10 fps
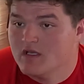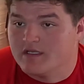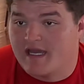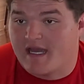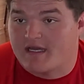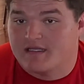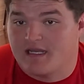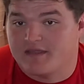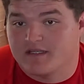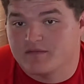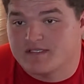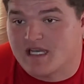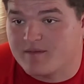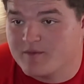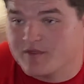Yeah, I think we just
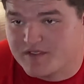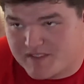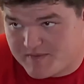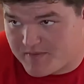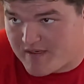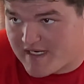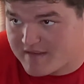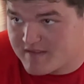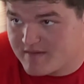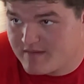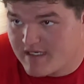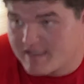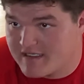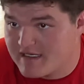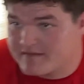got to be more crisp in practice. We got
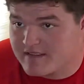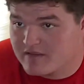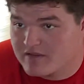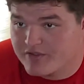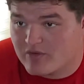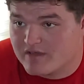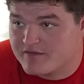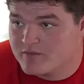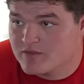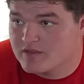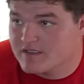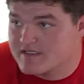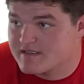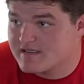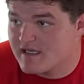to get out there early, walk through more
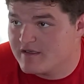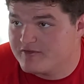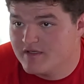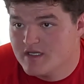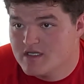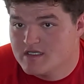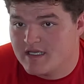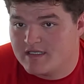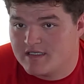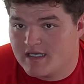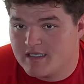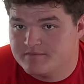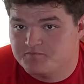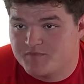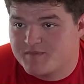looks and stuff, and
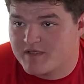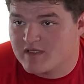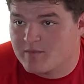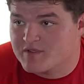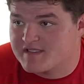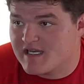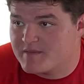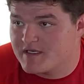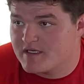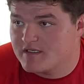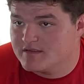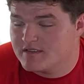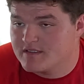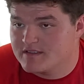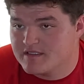uh, spend a lot more time on our,
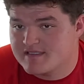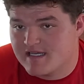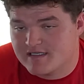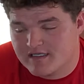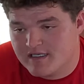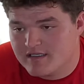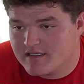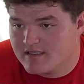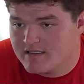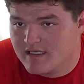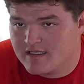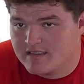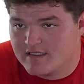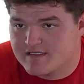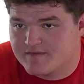our, our, technique
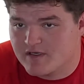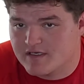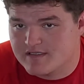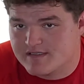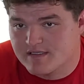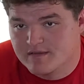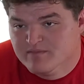and uh, as far as